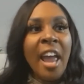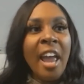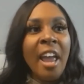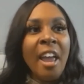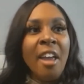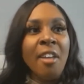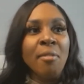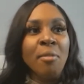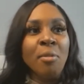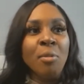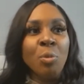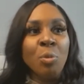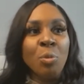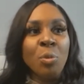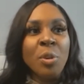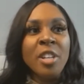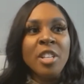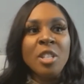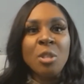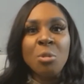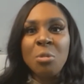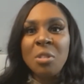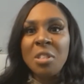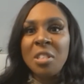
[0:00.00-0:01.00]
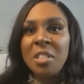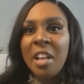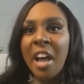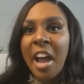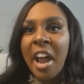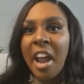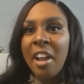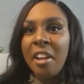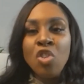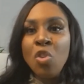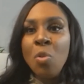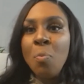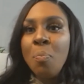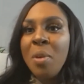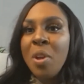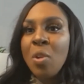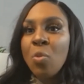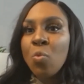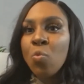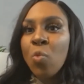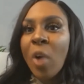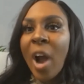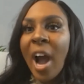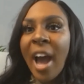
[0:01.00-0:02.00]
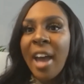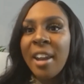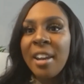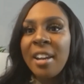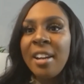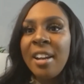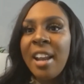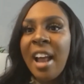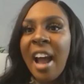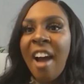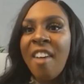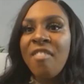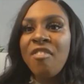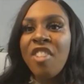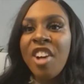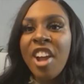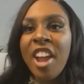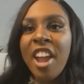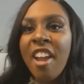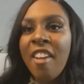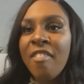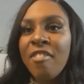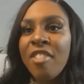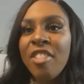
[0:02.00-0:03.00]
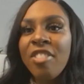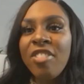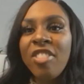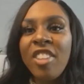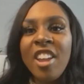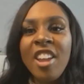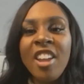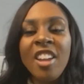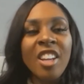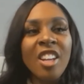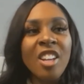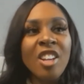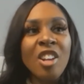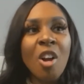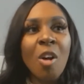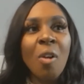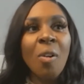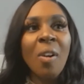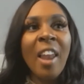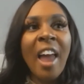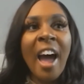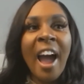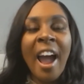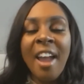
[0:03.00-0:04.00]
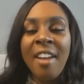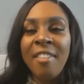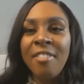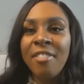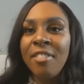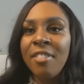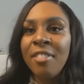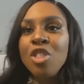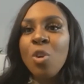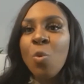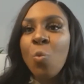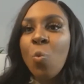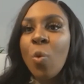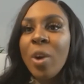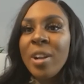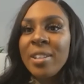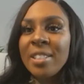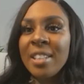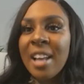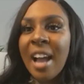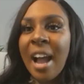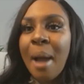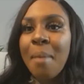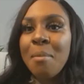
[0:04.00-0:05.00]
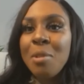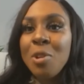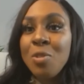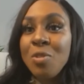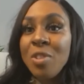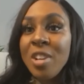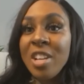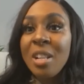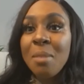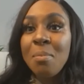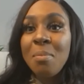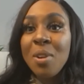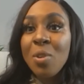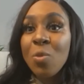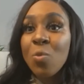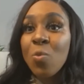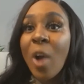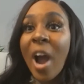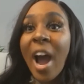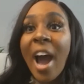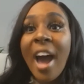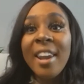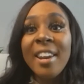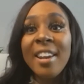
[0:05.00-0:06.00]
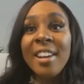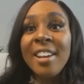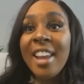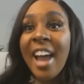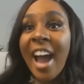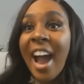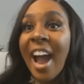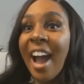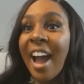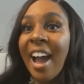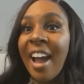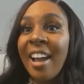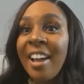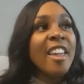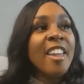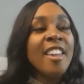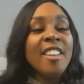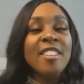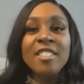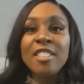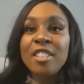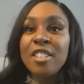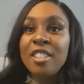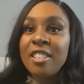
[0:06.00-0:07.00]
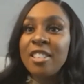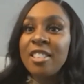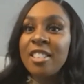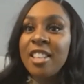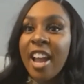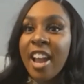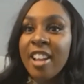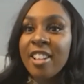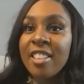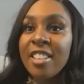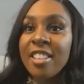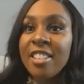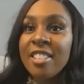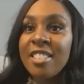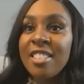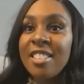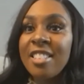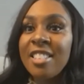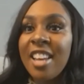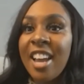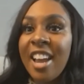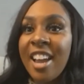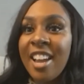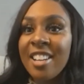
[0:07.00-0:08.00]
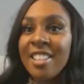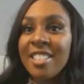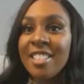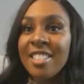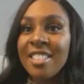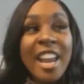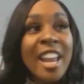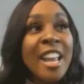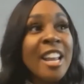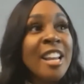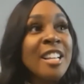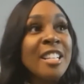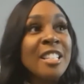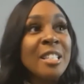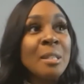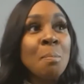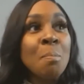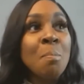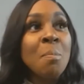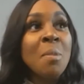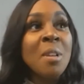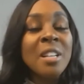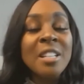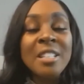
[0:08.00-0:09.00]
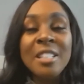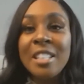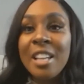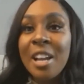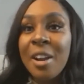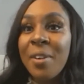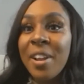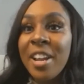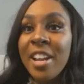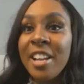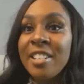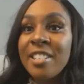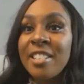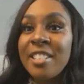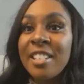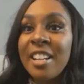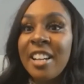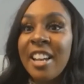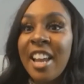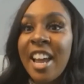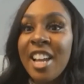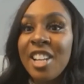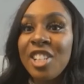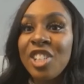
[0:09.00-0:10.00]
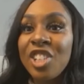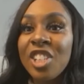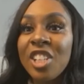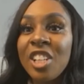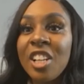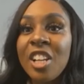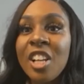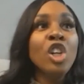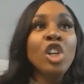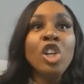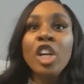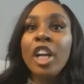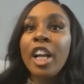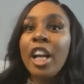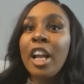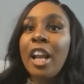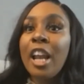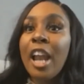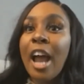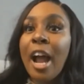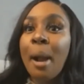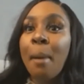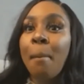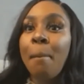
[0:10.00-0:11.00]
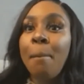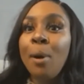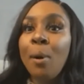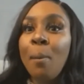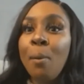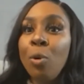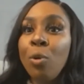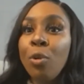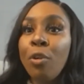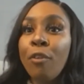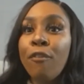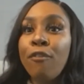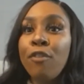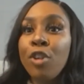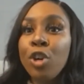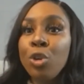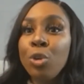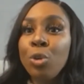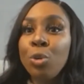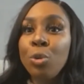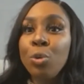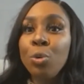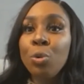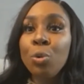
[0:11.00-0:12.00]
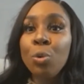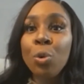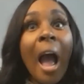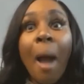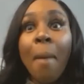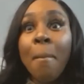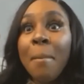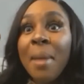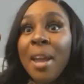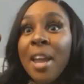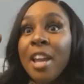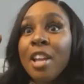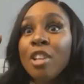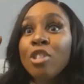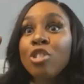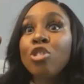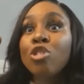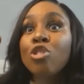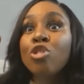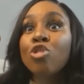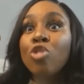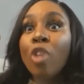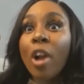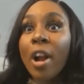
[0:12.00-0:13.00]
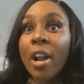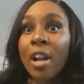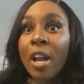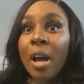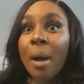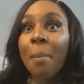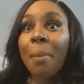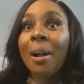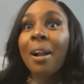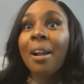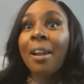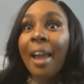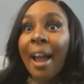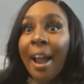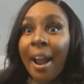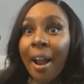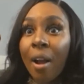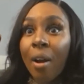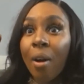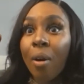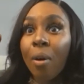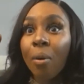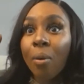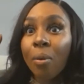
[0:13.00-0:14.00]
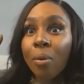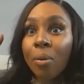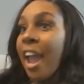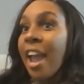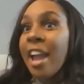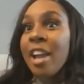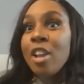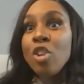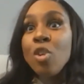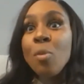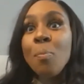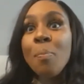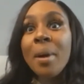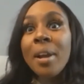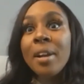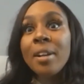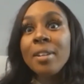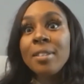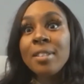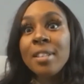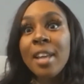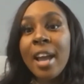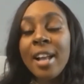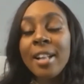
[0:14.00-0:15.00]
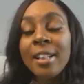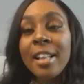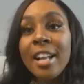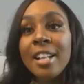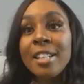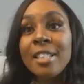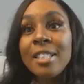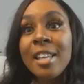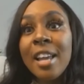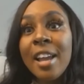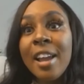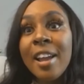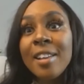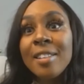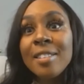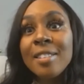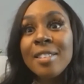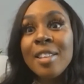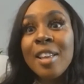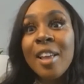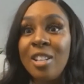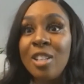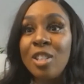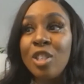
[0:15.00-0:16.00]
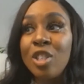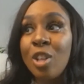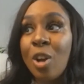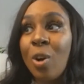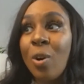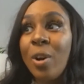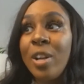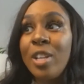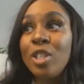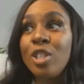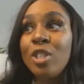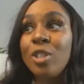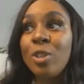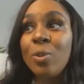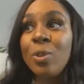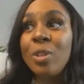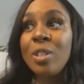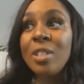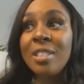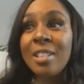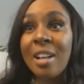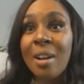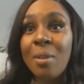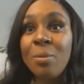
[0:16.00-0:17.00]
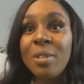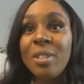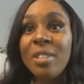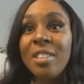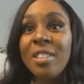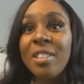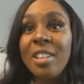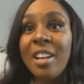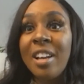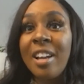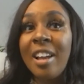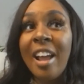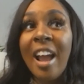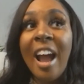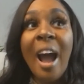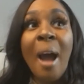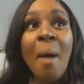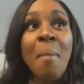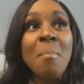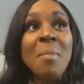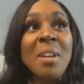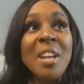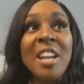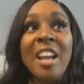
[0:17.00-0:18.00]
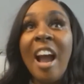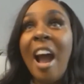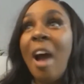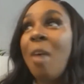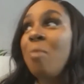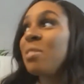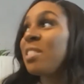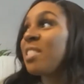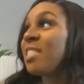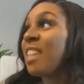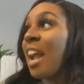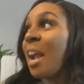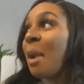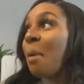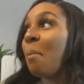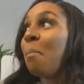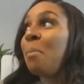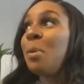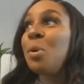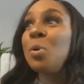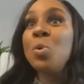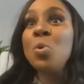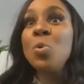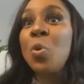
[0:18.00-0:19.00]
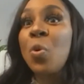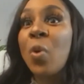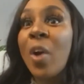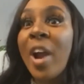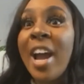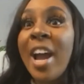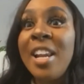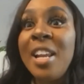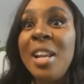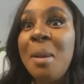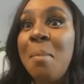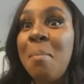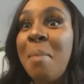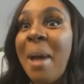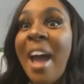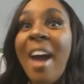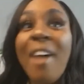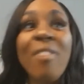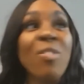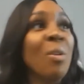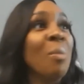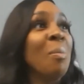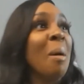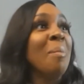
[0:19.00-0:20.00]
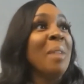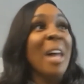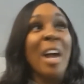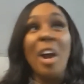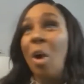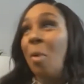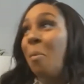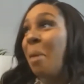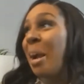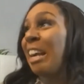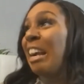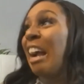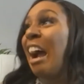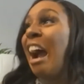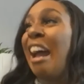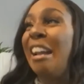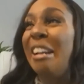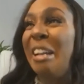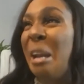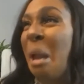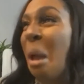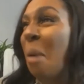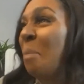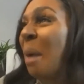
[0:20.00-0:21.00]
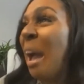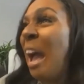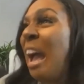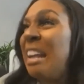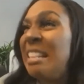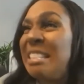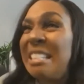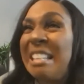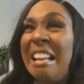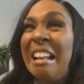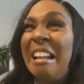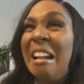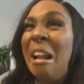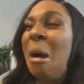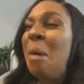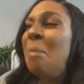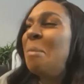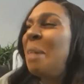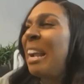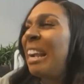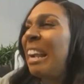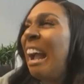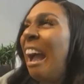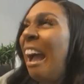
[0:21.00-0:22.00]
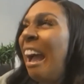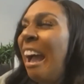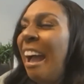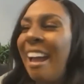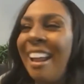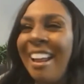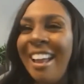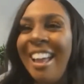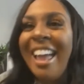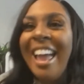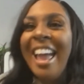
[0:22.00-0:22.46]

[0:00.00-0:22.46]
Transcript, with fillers: And Reese was like, you've been ride or die for everything in your life. The one time you need to be ride or die is to take this test in this military installation looking like Boo-Boo the Fool. I mean, straight up clown. And you better take that test. So as soon as I was done, I mean, I was like boo-hoo crying in the bathroom. I'm like, oh my God, did I pass it? Oh my God.